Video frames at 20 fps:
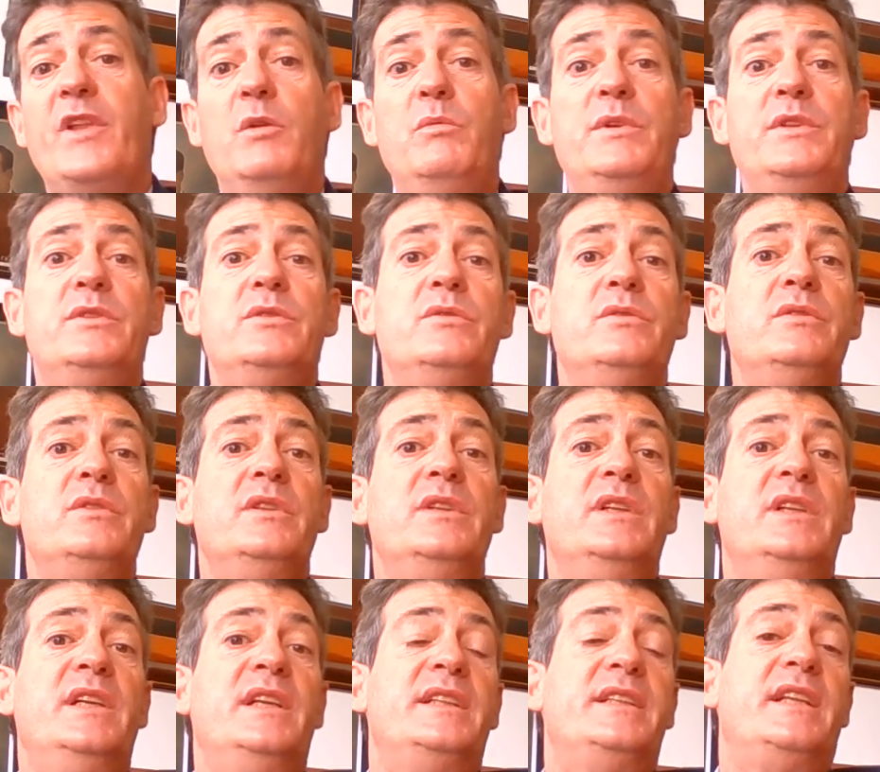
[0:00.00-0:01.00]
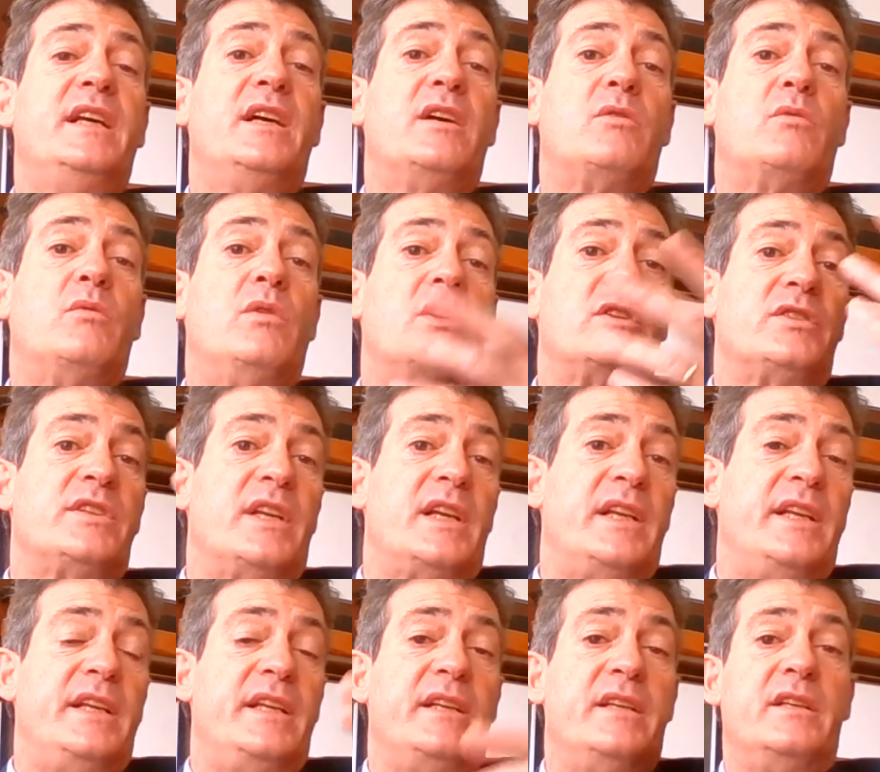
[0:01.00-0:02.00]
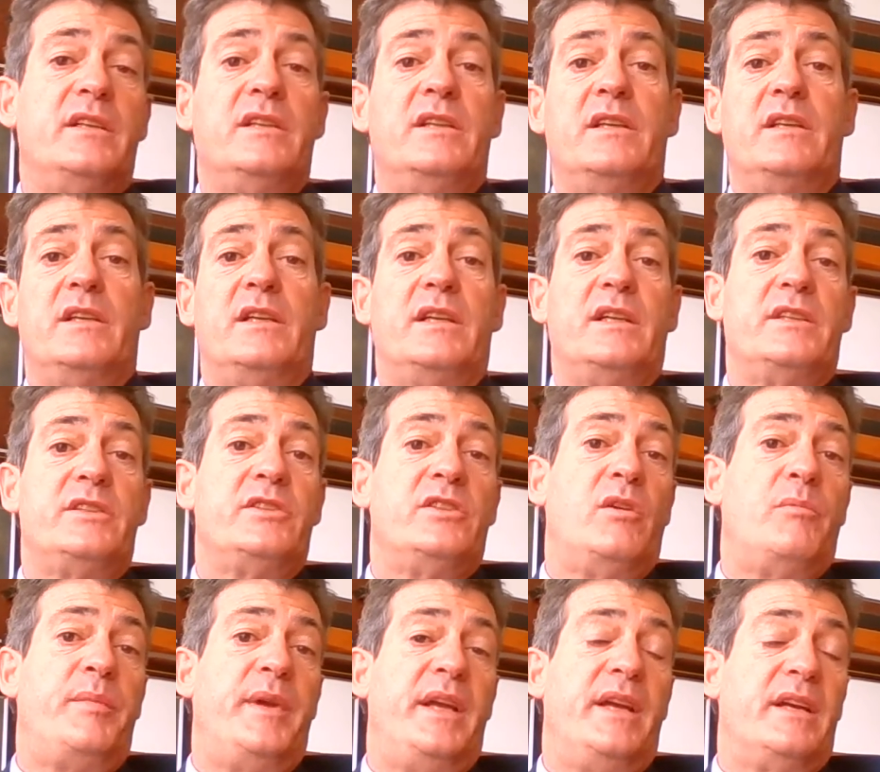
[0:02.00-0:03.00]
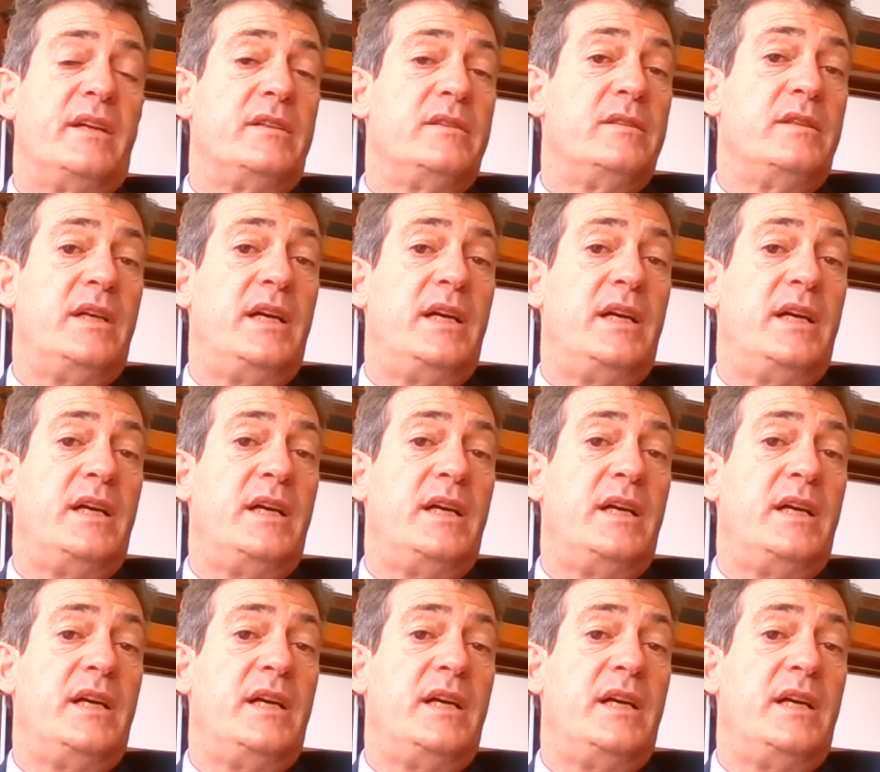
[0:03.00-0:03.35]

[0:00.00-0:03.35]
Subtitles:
we do the quarterly shopping.